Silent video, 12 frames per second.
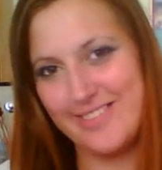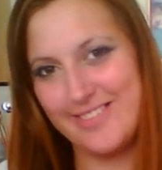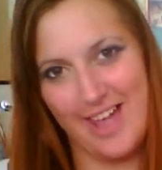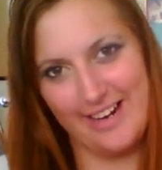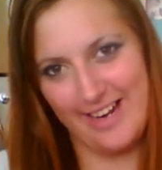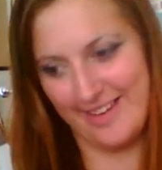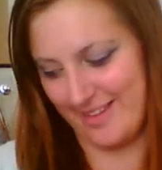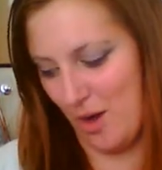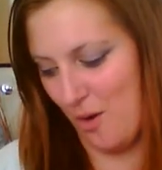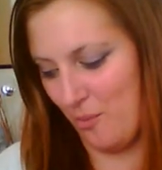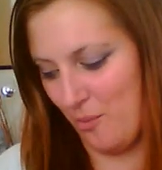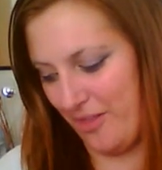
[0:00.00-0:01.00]
So let's
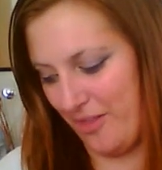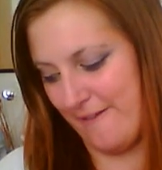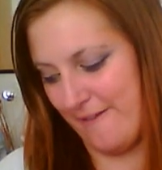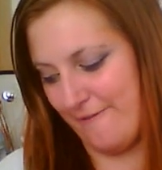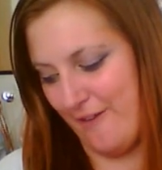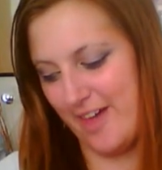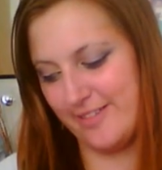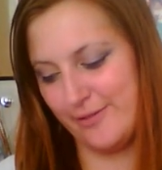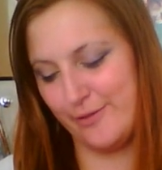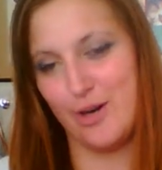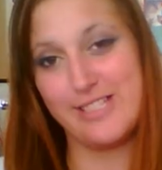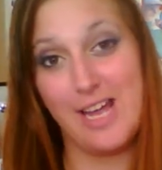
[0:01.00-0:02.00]
get on with it. First
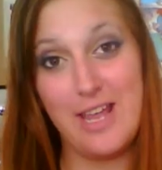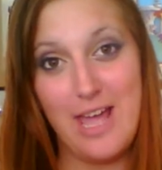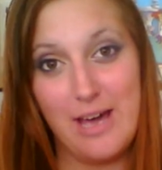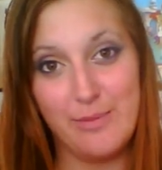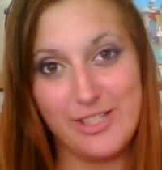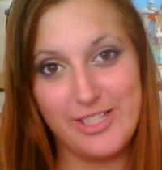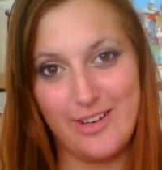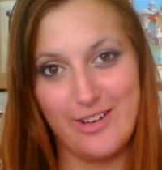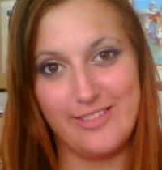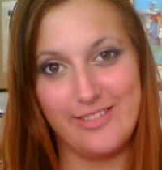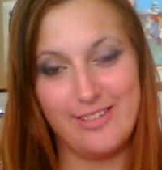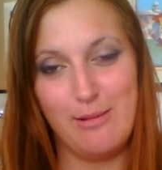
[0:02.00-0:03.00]
of all, I'll tell you how much they
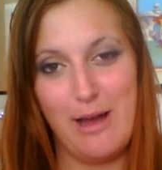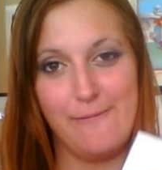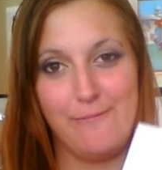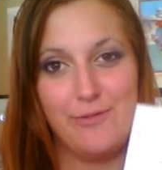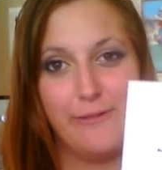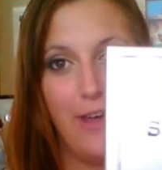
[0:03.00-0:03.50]
cost as well.